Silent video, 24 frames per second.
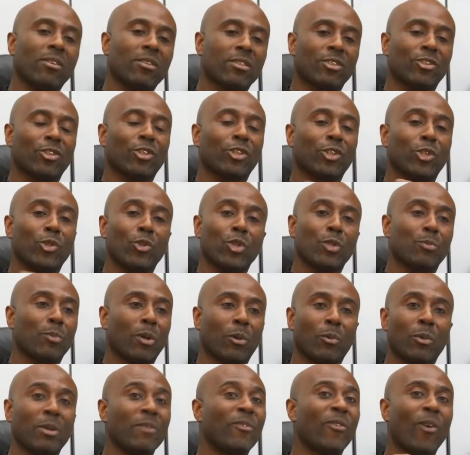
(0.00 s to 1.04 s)
us to Dewsbury.
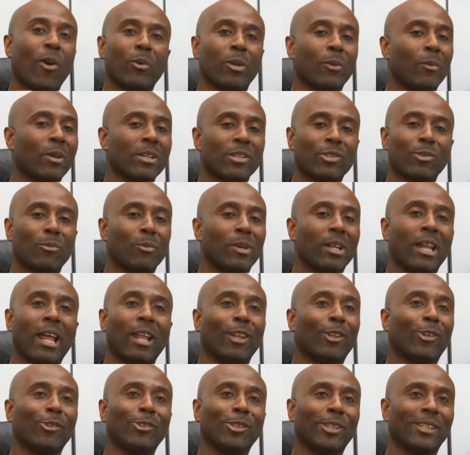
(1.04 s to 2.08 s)
We thought we went somewhere like
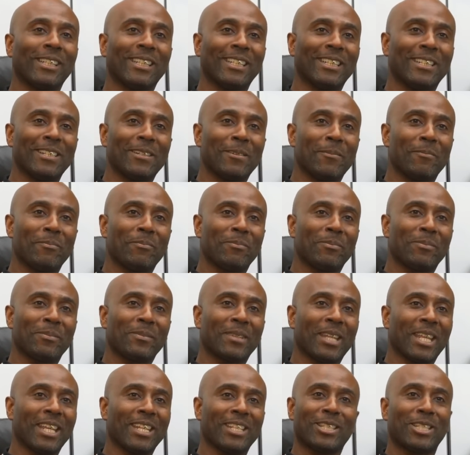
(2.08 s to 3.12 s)
London.
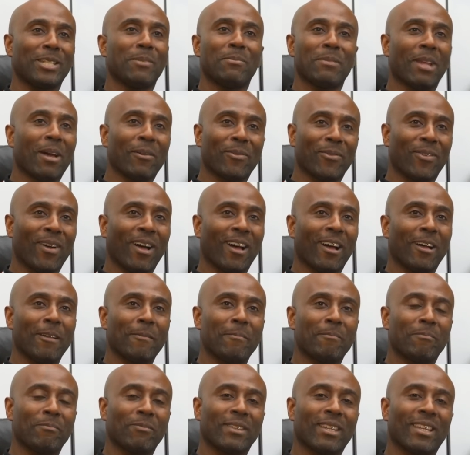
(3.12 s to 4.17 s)
It seemed that far.
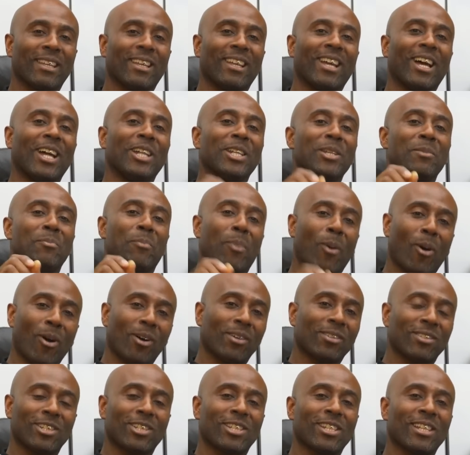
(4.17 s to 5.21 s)
And he bought
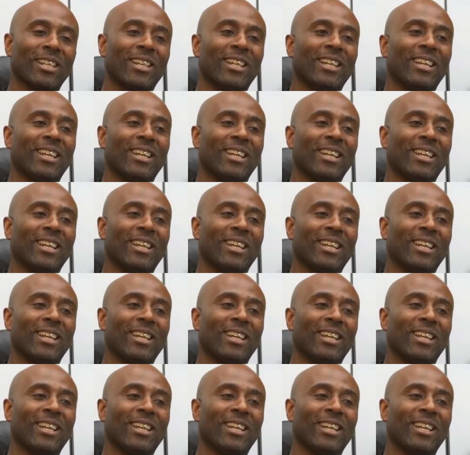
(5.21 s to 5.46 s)
us